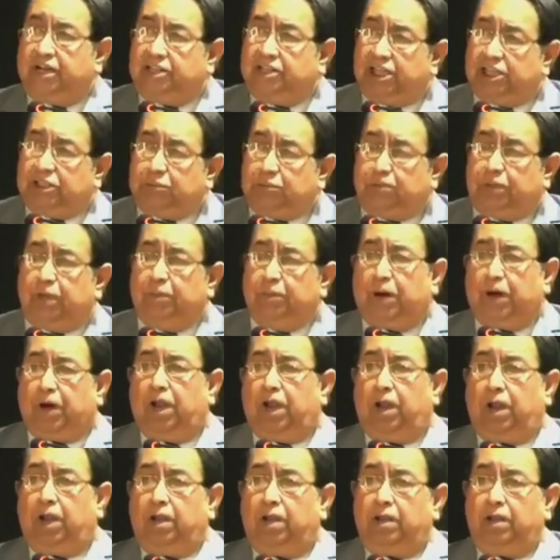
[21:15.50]
that these
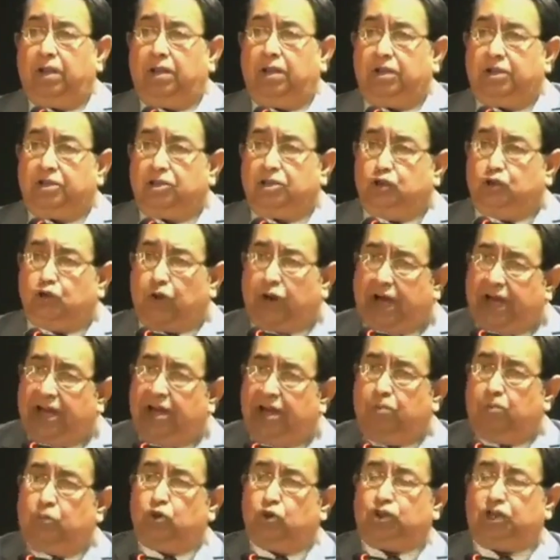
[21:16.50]
people
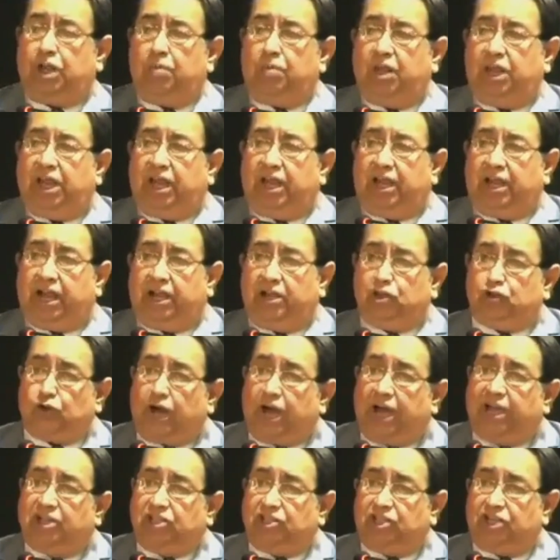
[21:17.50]
join Muslim League
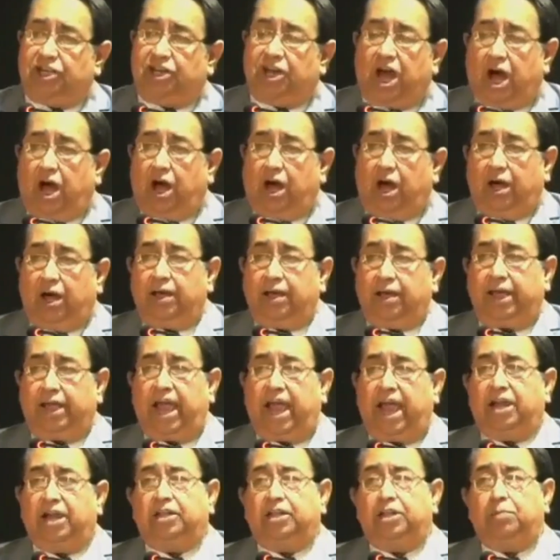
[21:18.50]
and join
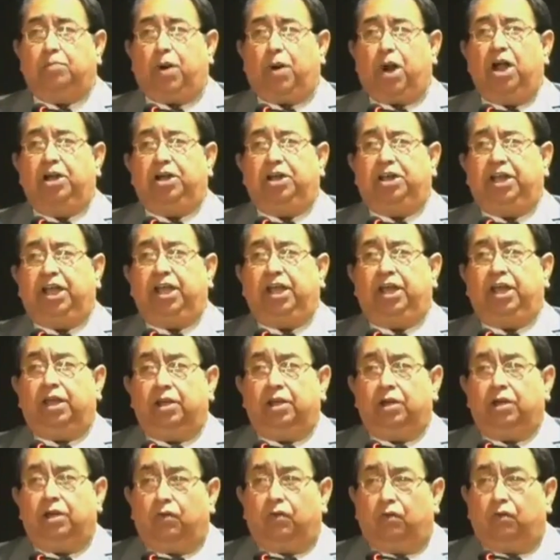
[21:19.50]
Jinnah, and the
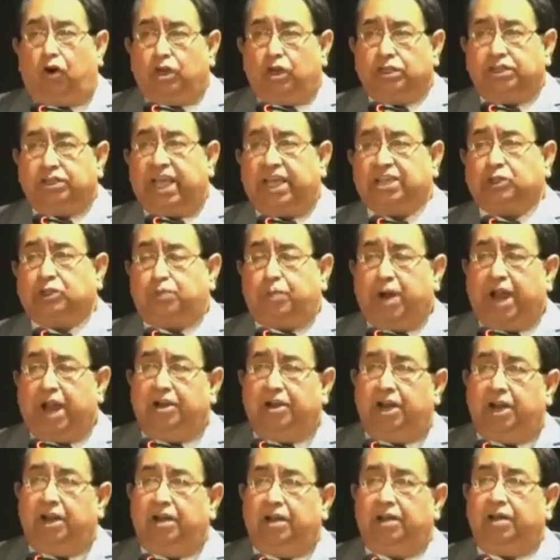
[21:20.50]
party was
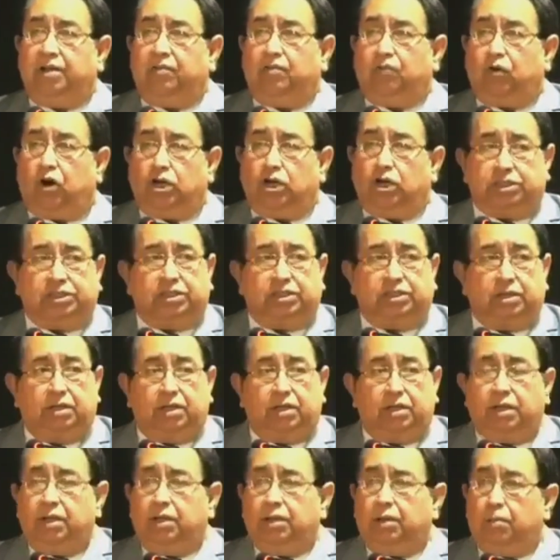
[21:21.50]
expanded, was
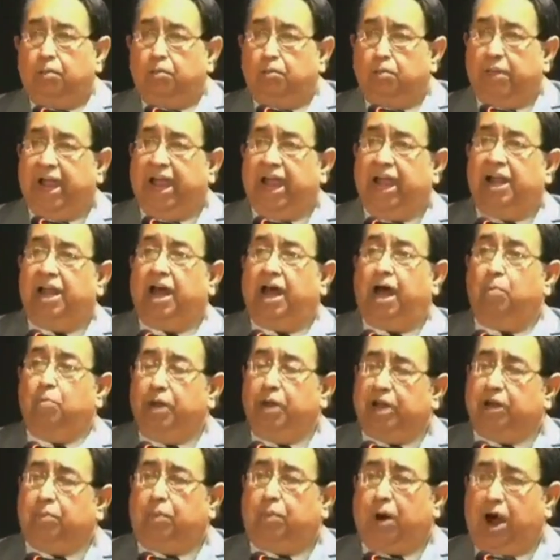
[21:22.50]
made
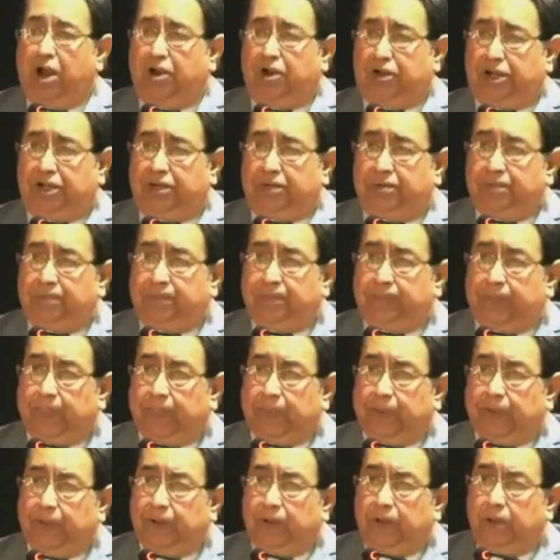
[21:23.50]
a big party.
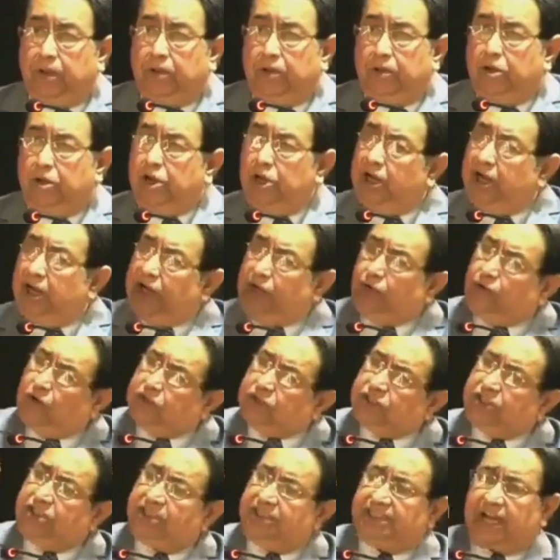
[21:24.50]

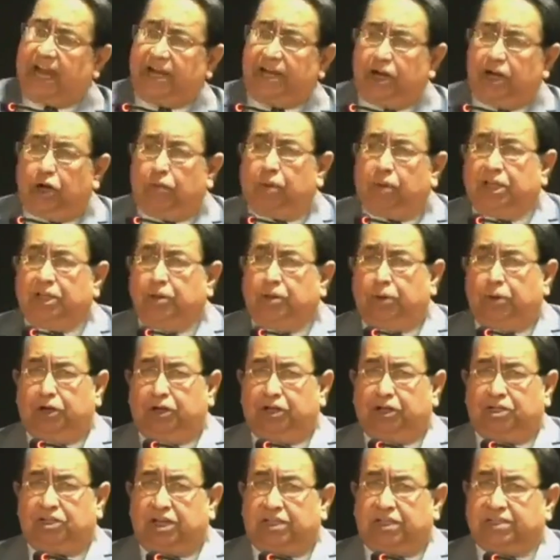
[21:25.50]
It was decided by
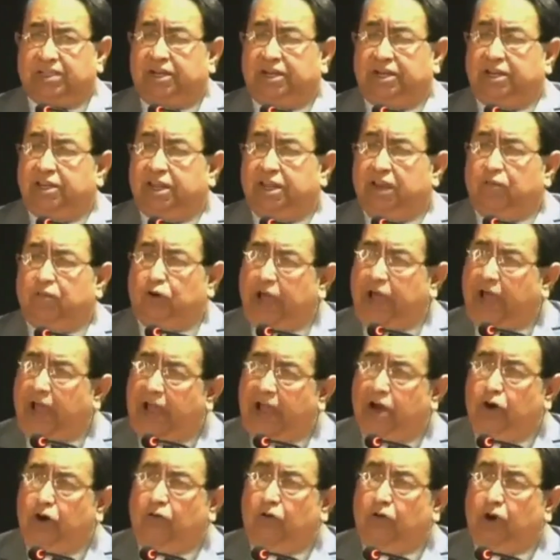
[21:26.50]
the Britishers that they would
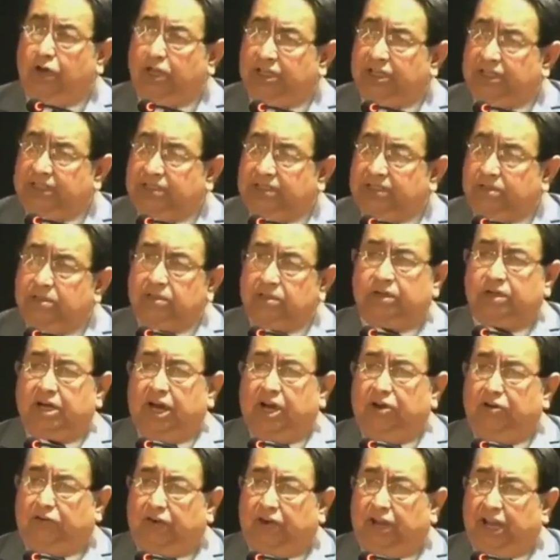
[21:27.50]
hand over this
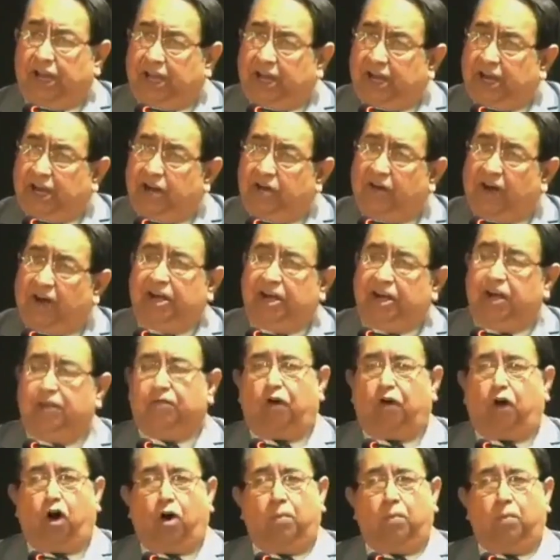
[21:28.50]
country in a
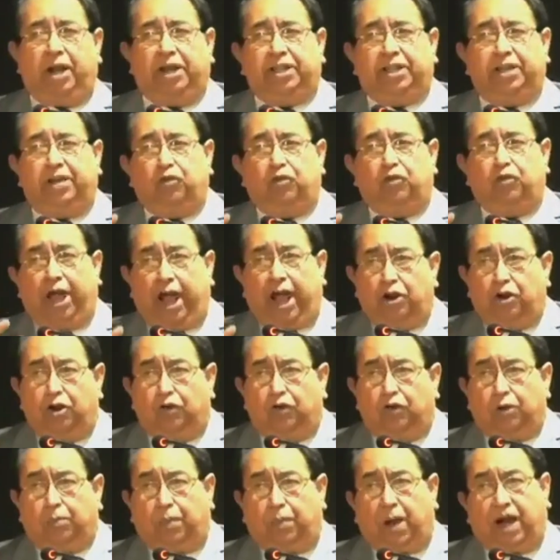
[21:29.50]
divided form, and they would
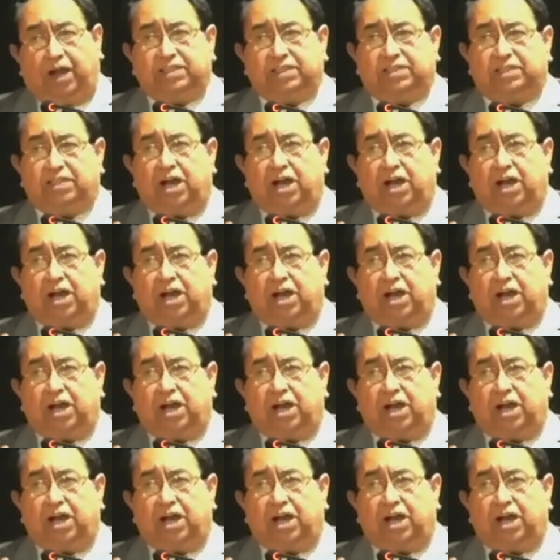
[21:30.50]
hand over